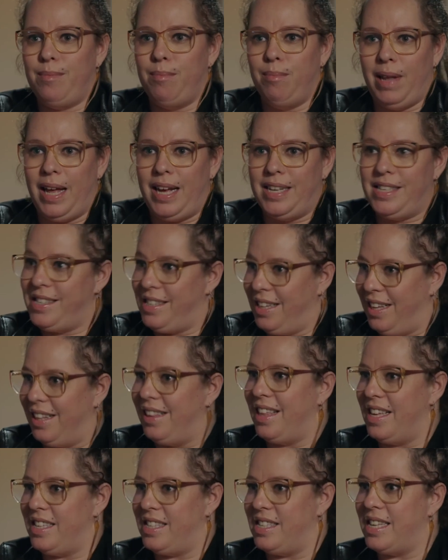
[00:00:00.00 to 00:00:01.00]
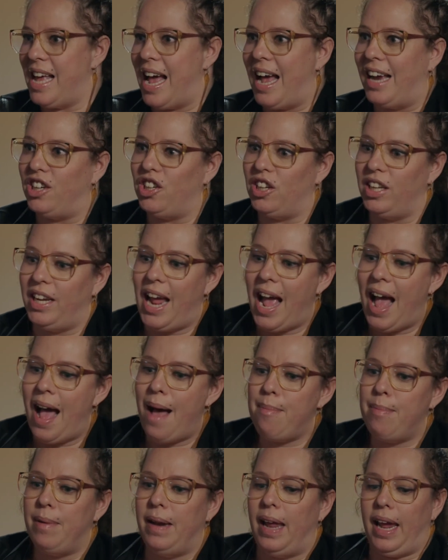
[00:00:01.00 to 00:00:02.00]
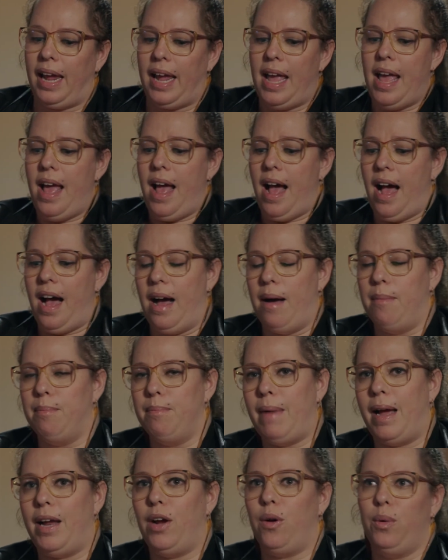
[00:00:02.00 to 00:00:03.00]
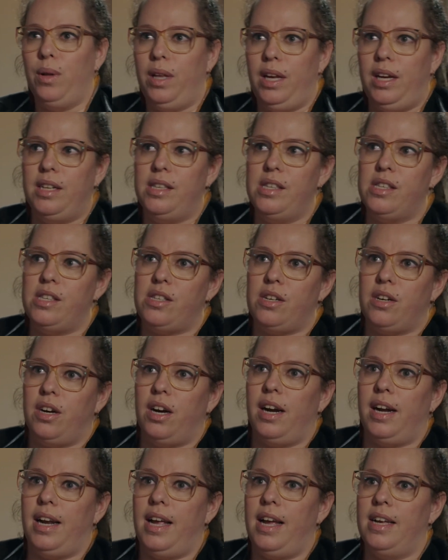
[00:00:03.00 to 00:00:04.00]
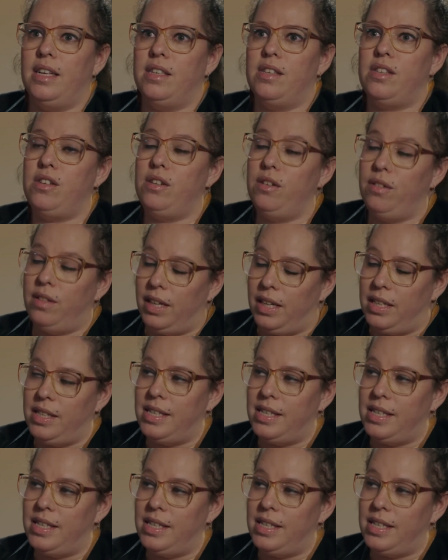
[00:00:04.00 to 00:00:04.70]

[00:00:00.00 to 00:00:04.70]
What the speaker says: blessed that this is actually happening. My only concern is two